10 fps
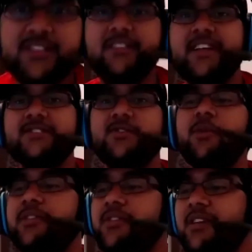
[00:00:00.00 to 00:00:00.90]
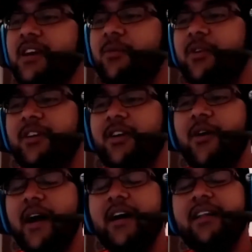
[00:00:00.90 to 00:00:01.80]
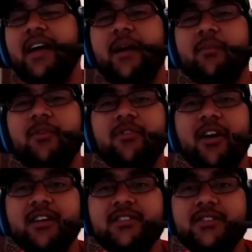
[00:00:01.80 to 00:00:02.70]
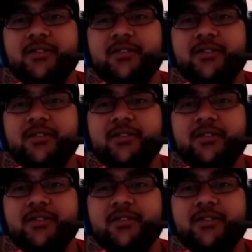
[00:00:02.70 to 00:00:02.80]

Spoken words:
If that's cool with you, Nick, we're going to go ahead and move on